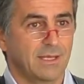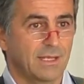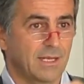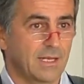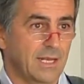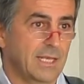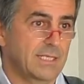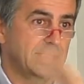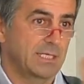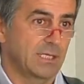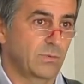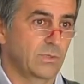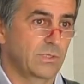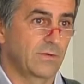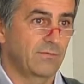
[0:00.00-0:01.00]
LASIK
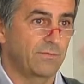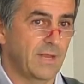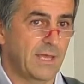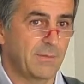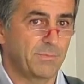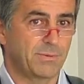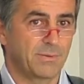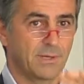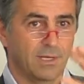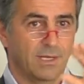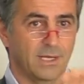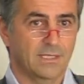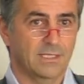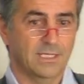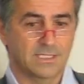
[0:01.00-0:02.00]
with a flap,
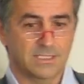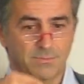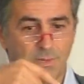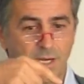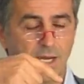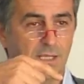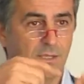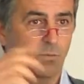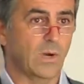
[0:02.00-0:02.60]
and then SMILE.